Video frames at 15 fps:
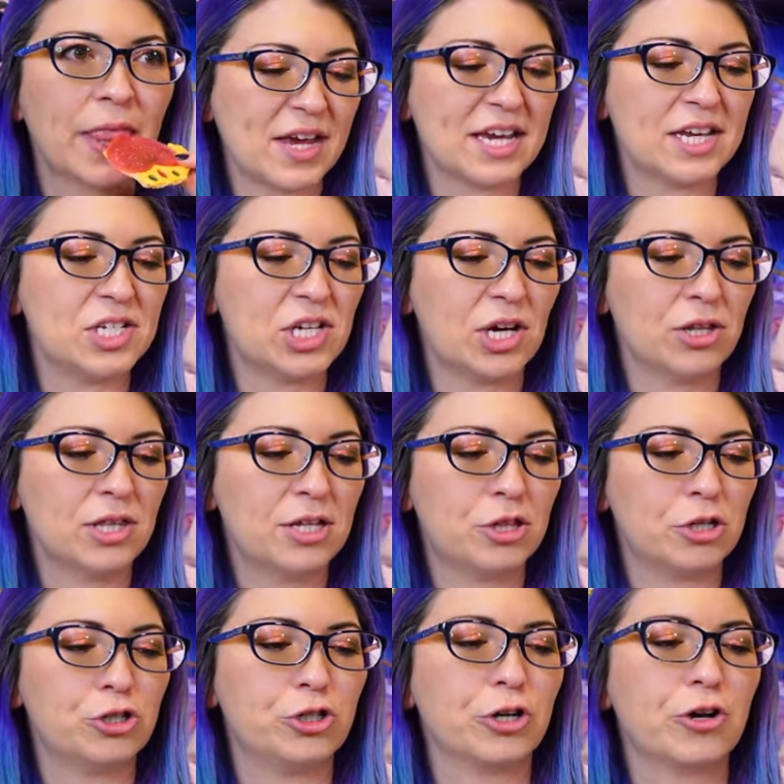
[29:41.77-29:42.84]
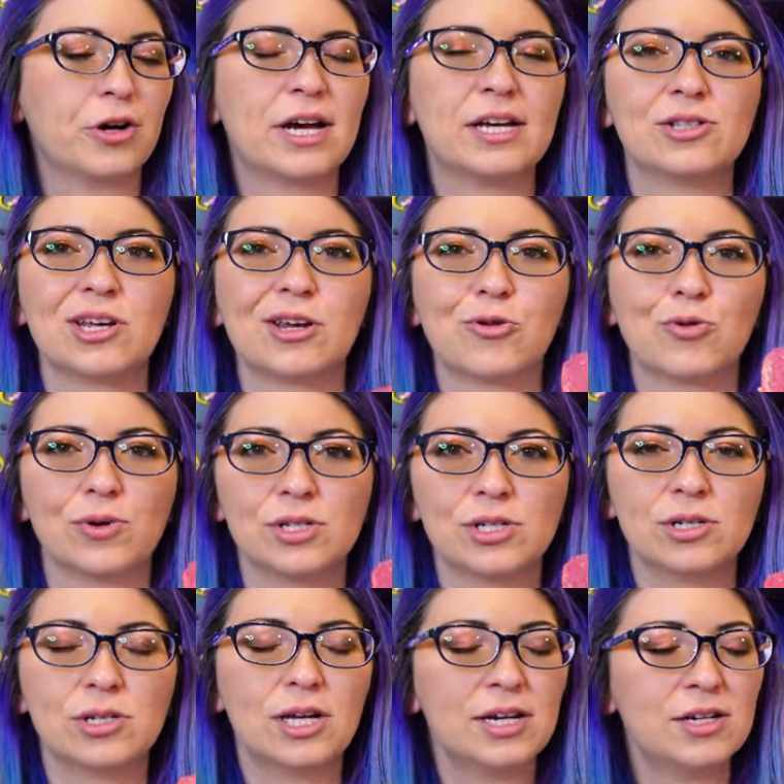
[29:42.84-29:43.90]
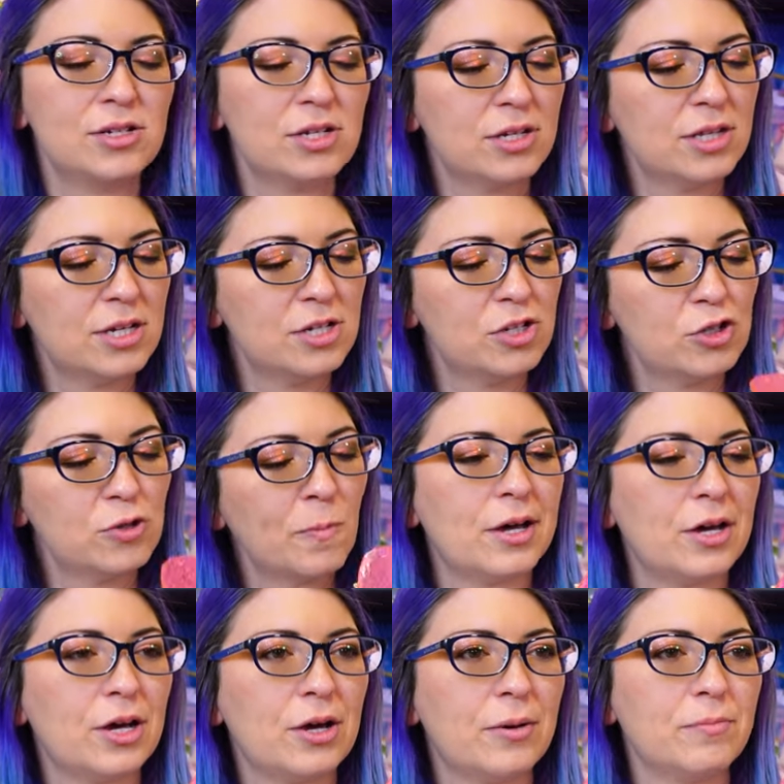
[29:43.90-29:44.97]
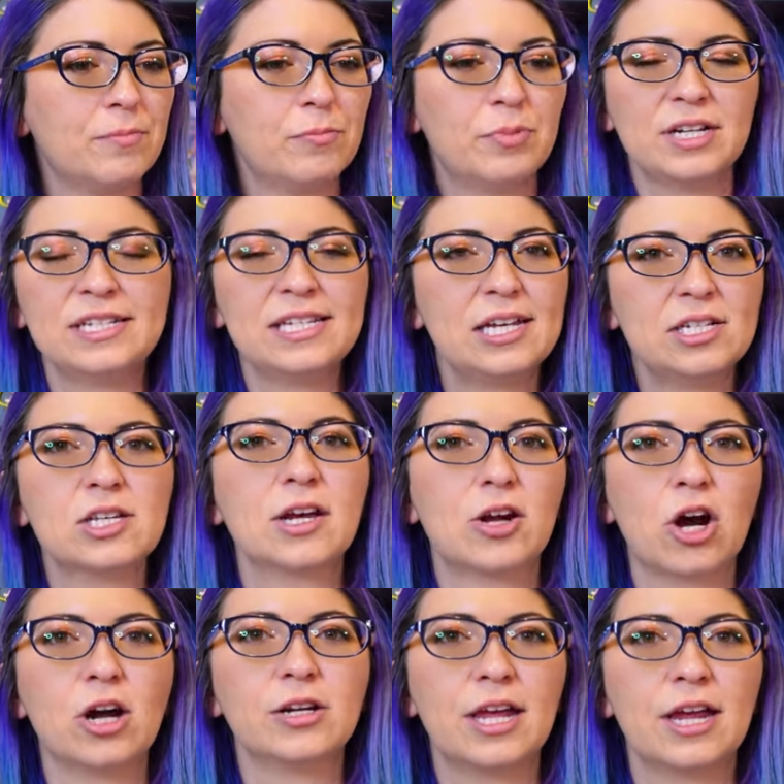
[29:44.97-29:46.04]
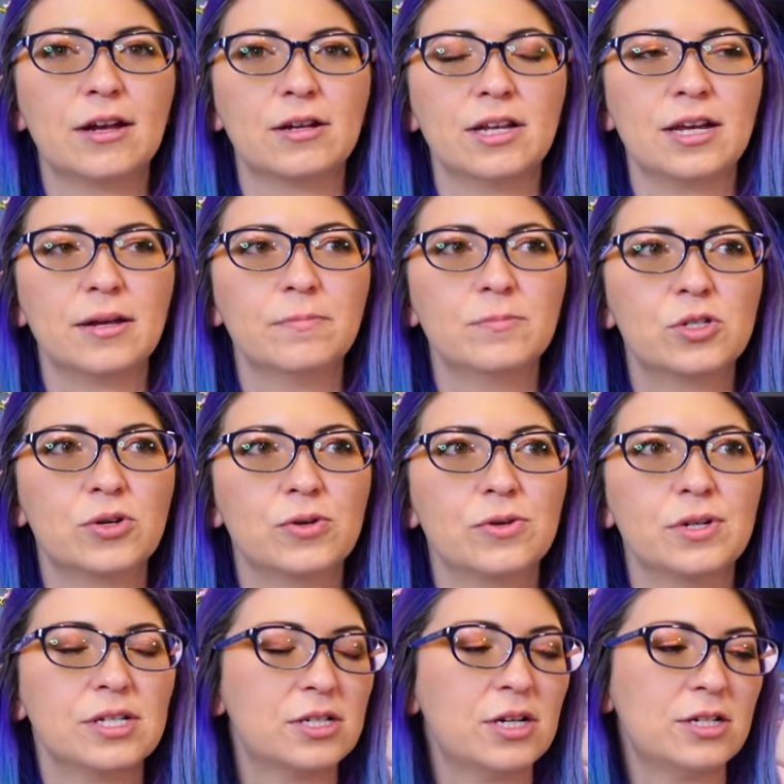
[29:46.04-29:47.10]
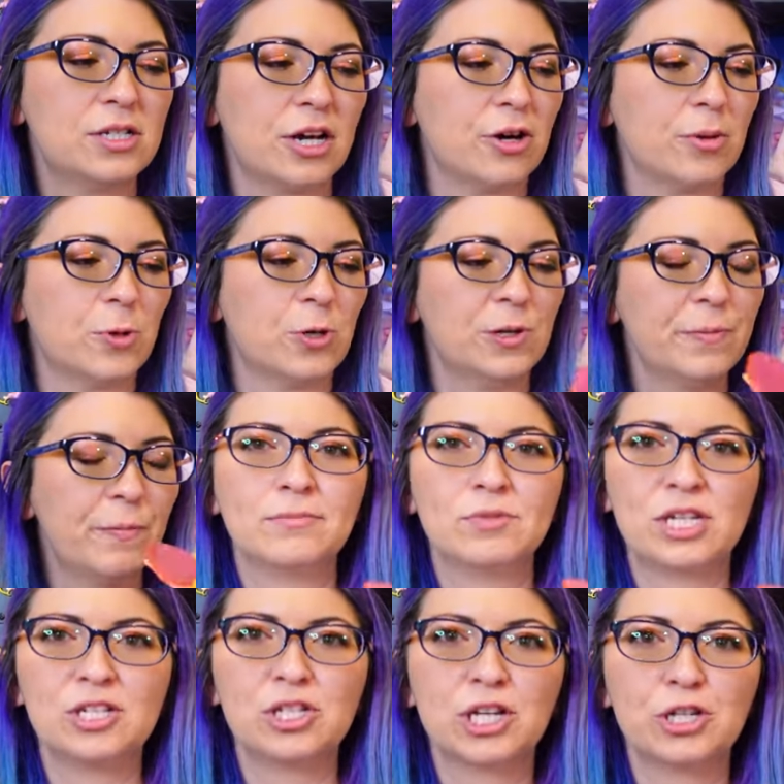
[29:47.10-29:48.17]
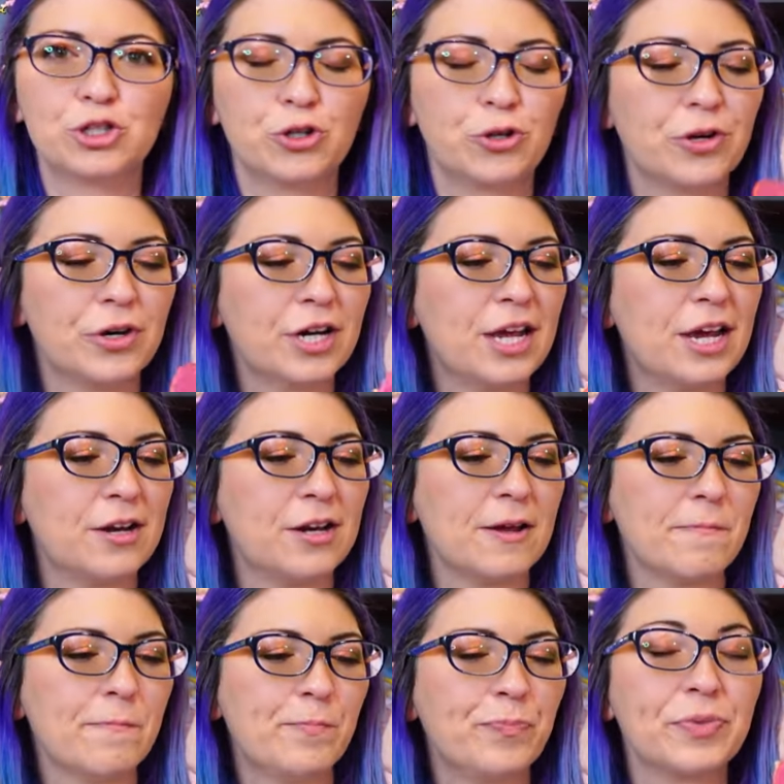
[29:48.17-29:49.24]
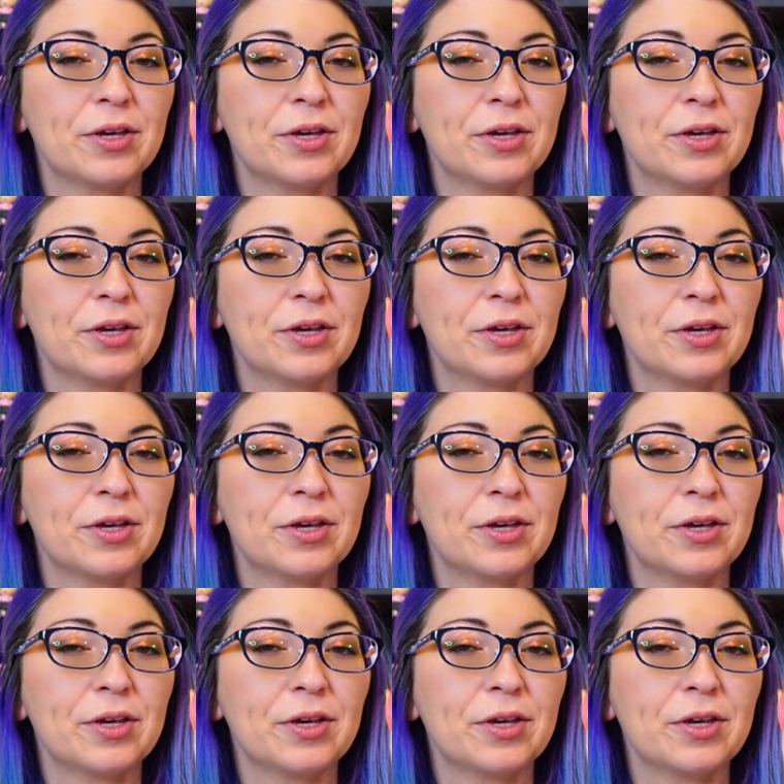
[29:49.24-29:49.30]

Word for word: I can tell that the sugar has like crystallized on this, um, but it tastes like hard candy, so it's not terrible. Tastes like sugary candy.